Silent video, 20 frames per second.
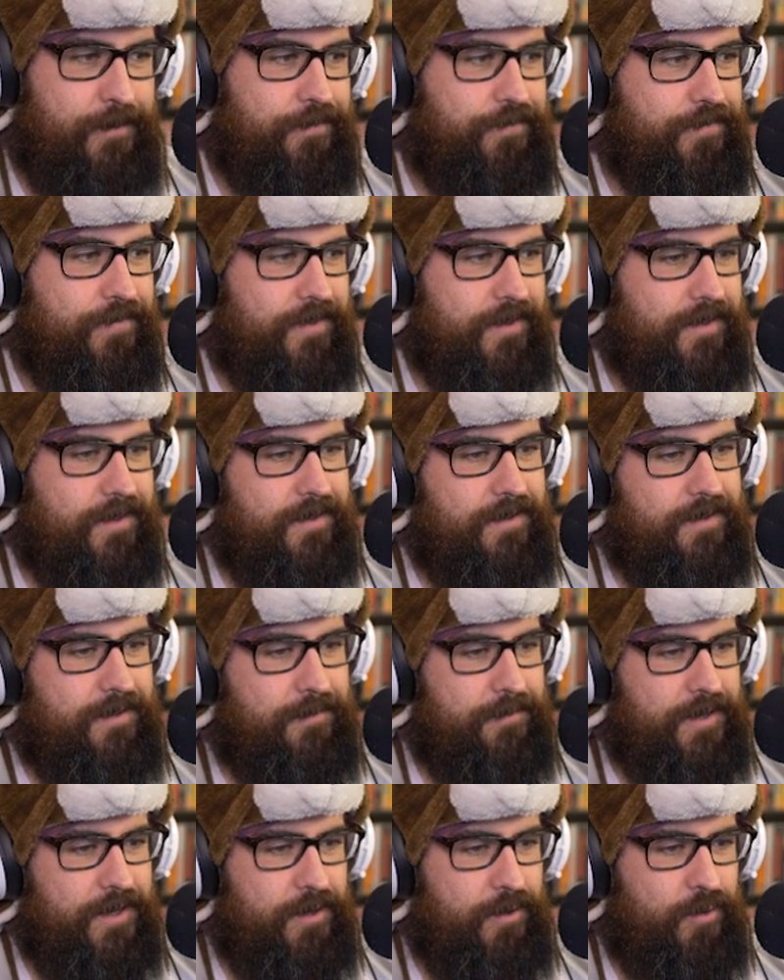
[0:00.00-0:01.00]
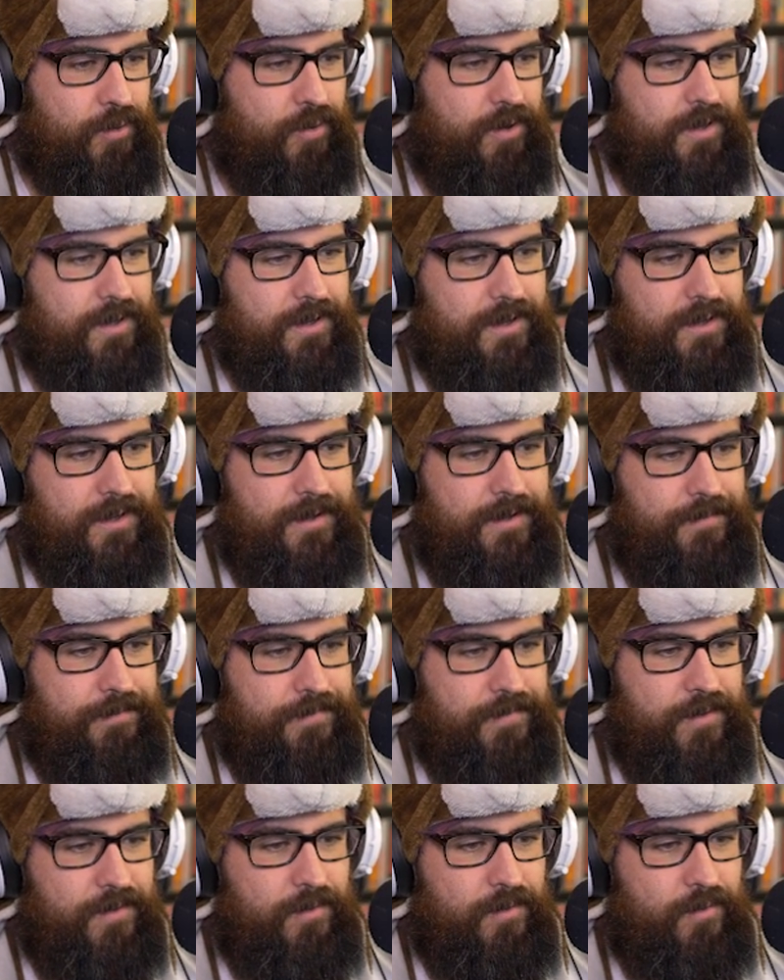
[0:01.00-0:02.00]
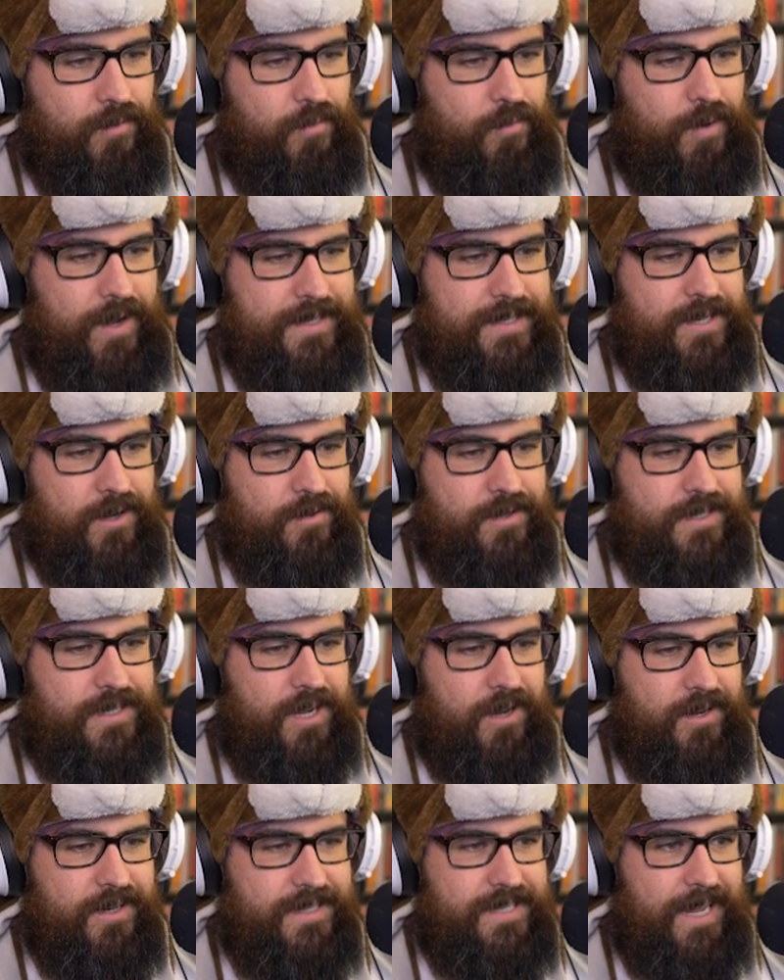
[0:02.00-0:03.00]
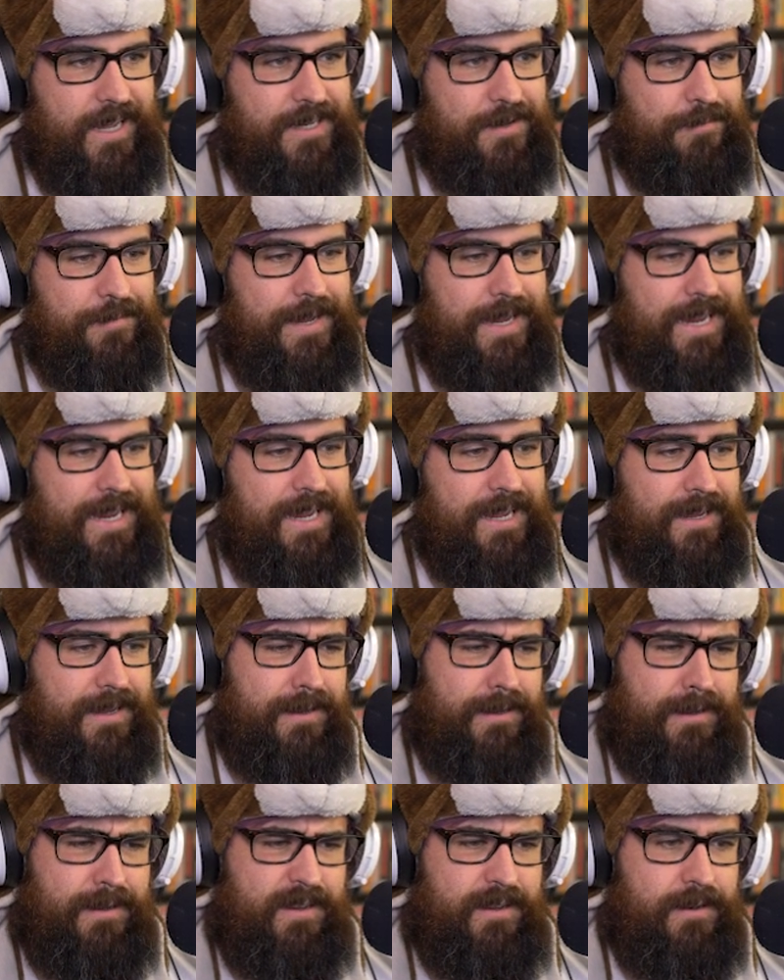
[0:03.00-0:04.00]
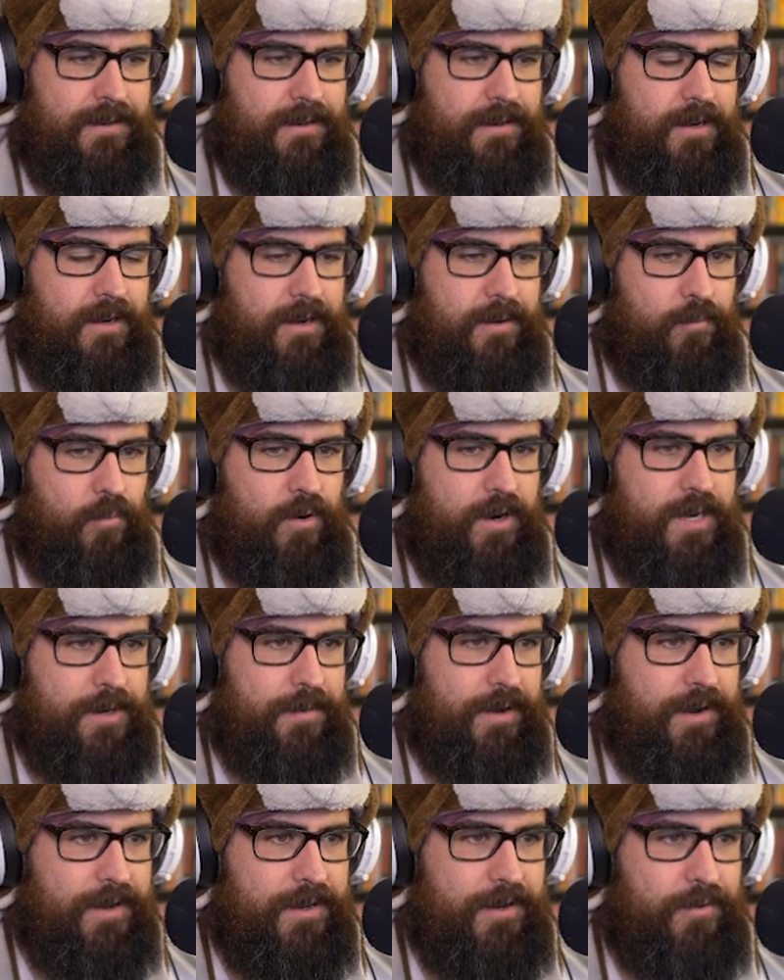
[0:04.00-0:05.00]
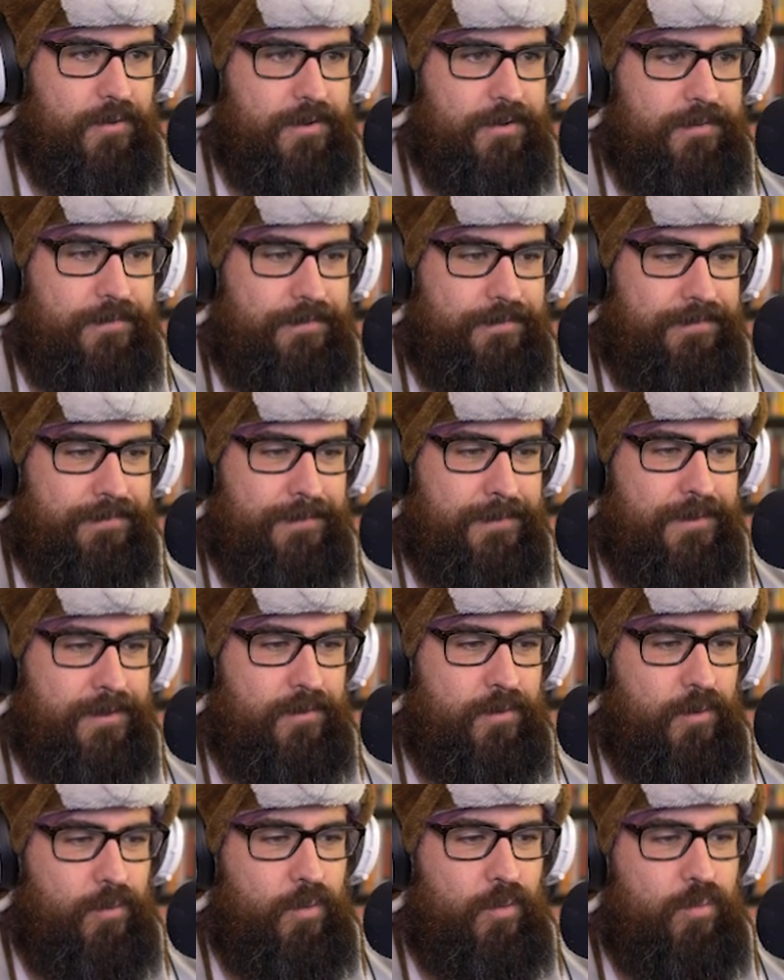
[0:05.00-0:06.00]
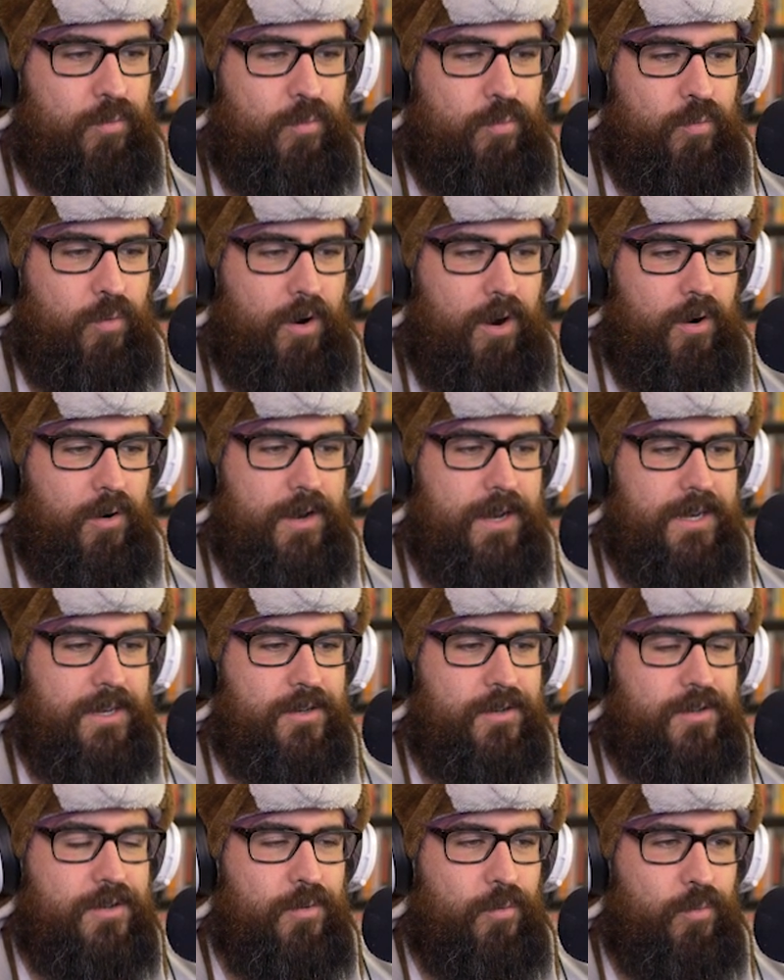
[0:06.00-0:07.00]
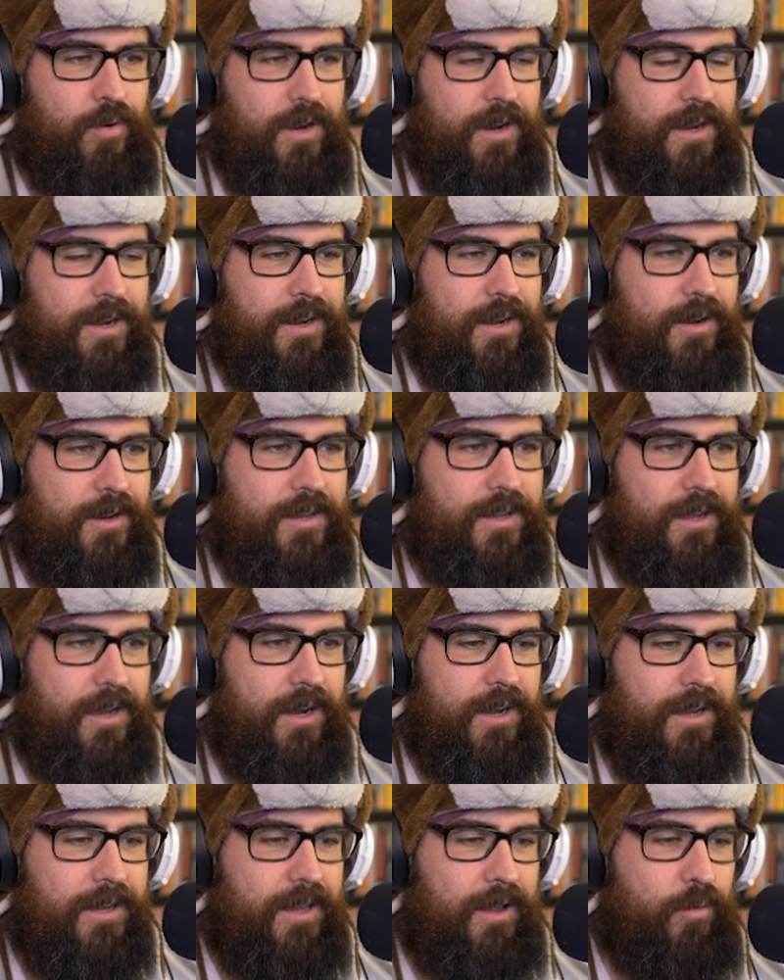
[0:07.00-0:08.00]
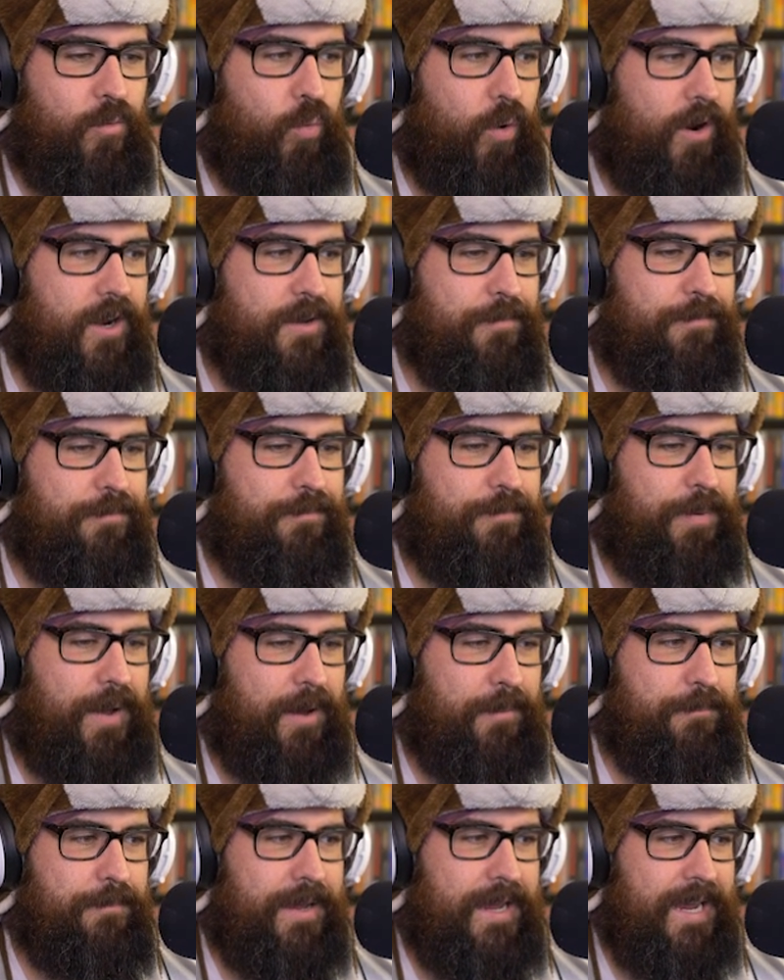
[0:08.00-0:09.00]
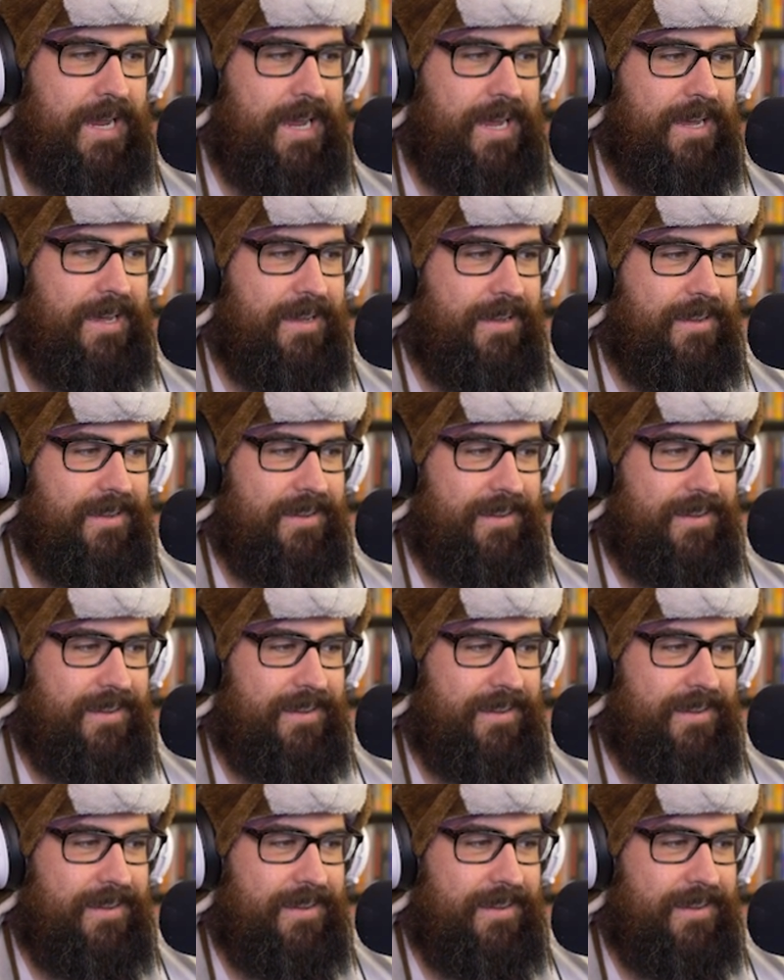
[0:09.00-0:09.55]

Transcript: Uh, um, uh, Miu? What? what? Don't talk down to me. Gosh. I'm worried about you. Worried? You worried about me?